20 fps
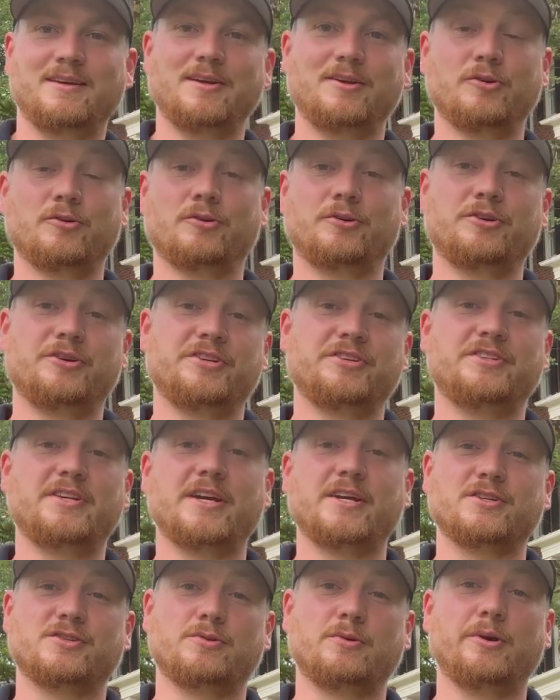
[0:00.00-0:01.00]
In order to
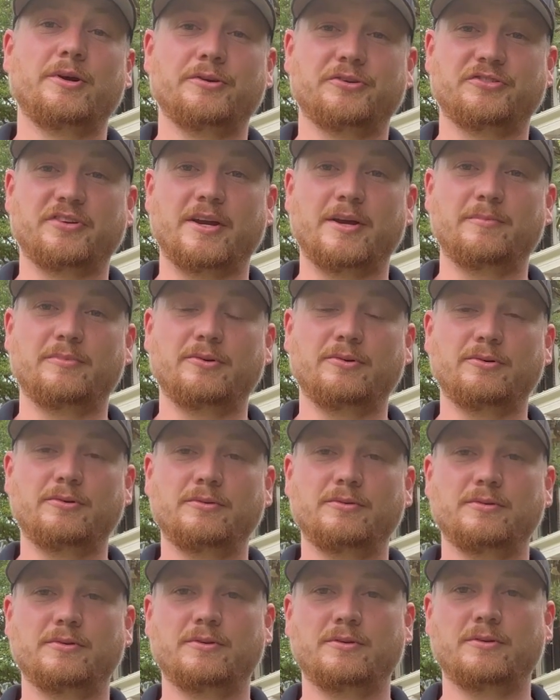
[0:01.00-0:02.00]
take a soil
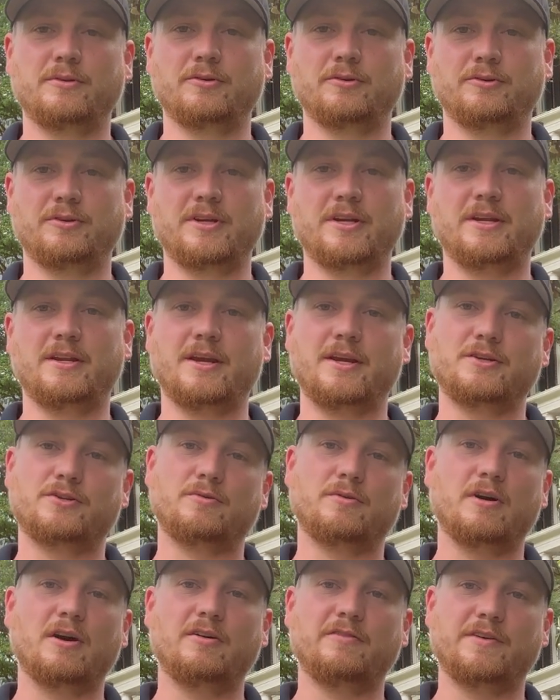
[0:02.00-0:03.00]
sample, you'll need a
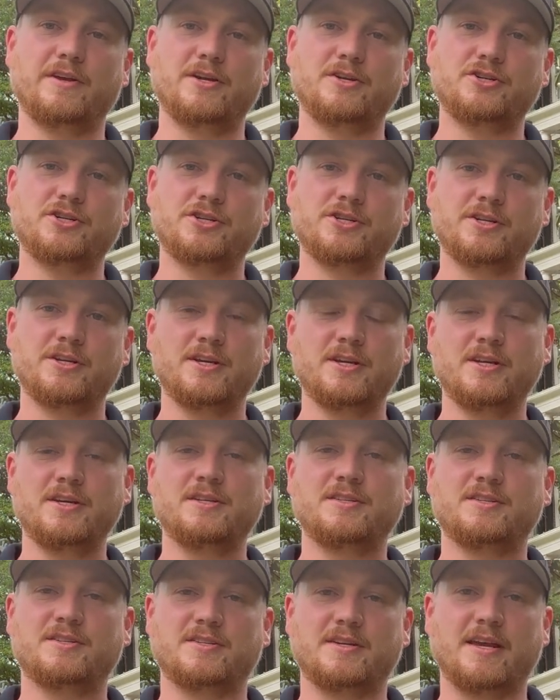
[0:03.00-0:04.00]
12-inch
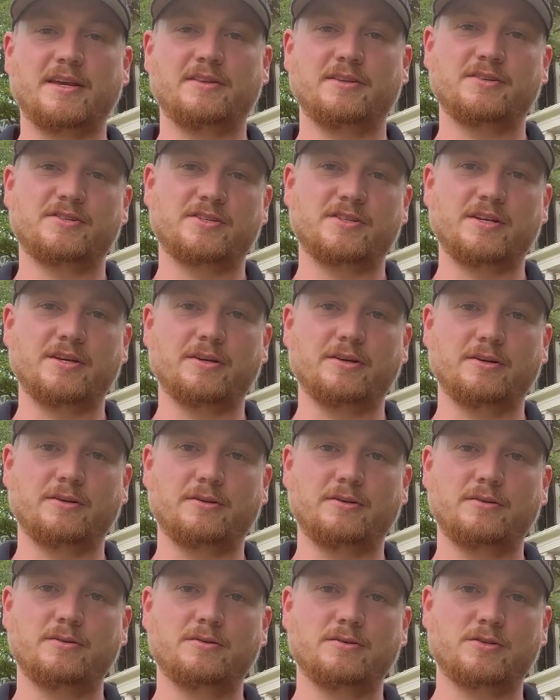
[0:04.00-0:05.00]
stainless
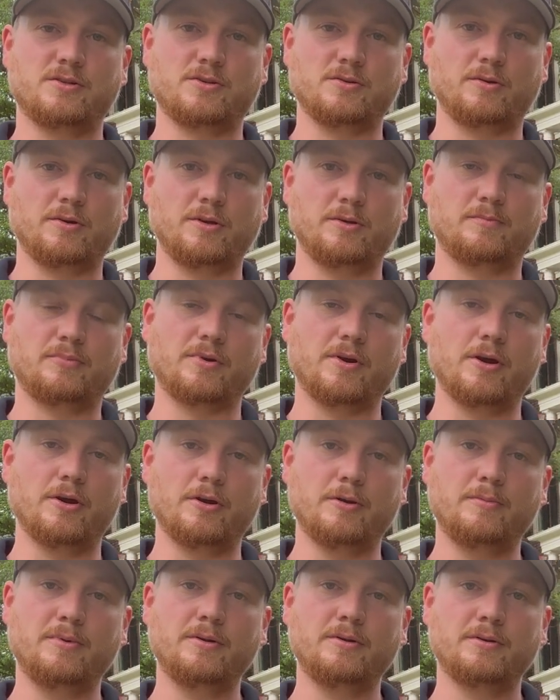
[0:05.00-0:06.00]
steel soil
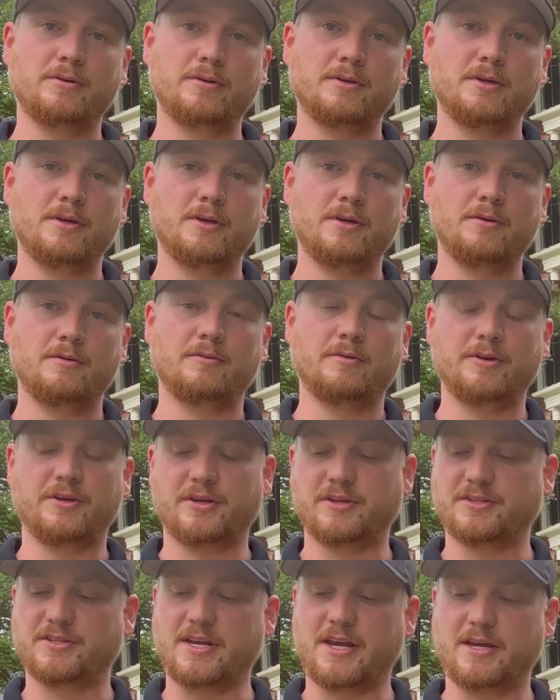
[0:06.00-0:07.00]
probe where you
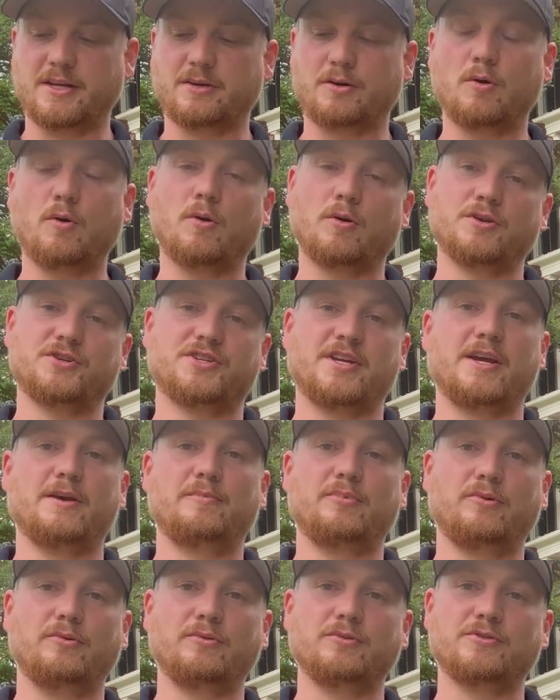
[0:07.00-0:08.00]
can take core
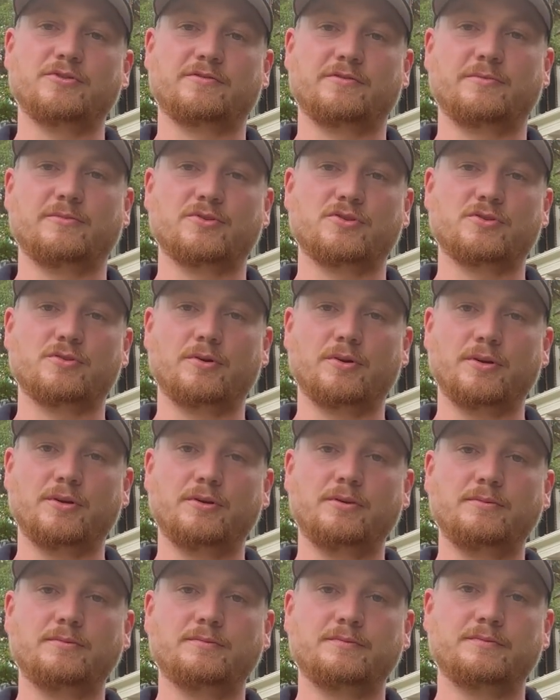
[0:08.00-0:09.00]
samples from the
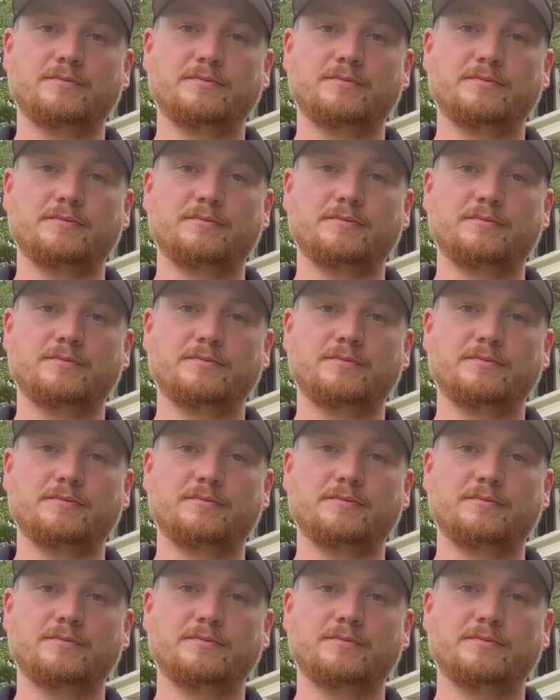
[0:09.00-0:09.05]
soil.